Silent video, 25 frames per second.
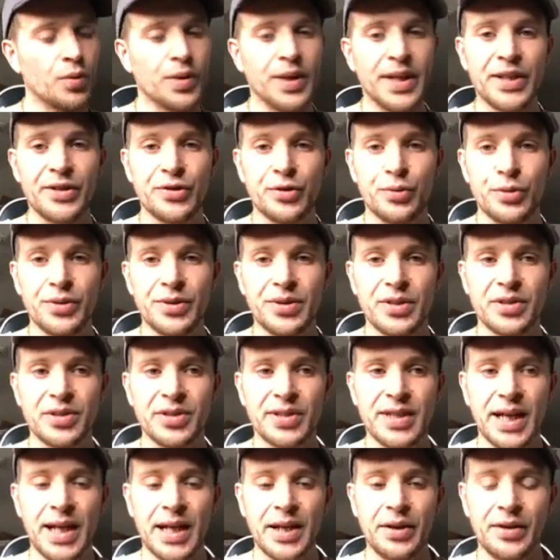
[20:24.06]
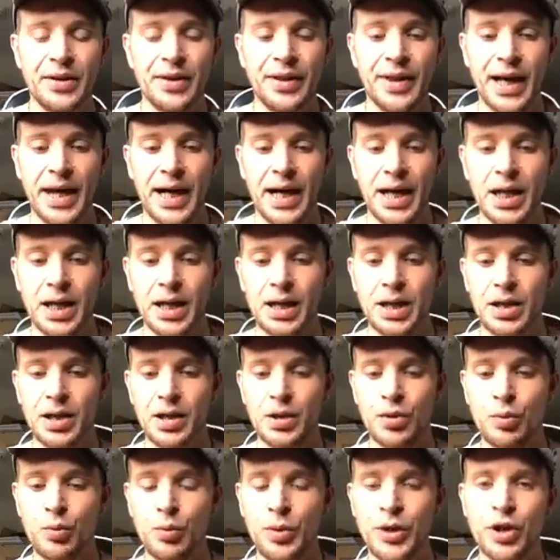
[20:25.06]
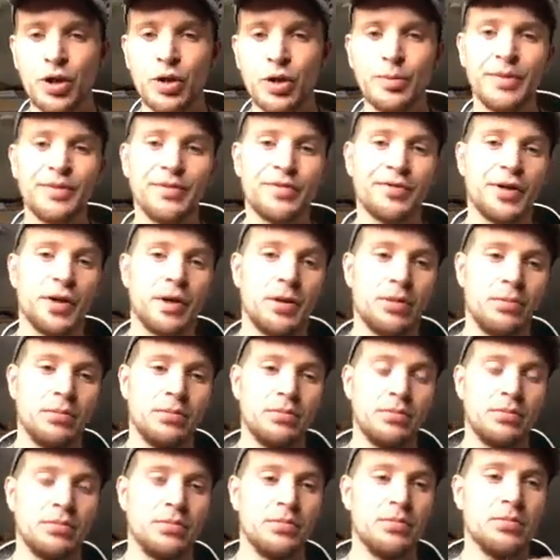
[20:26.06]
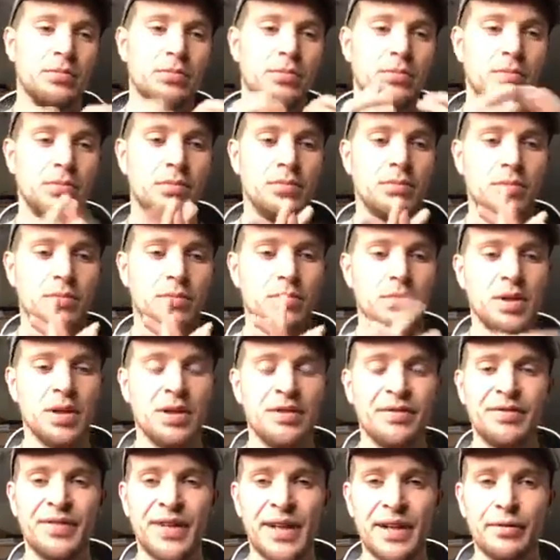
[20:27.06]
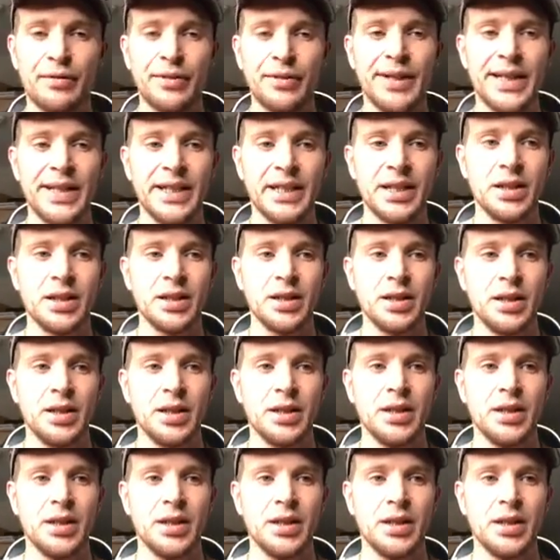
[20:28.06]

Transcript: we need to understand that we're coming from a very,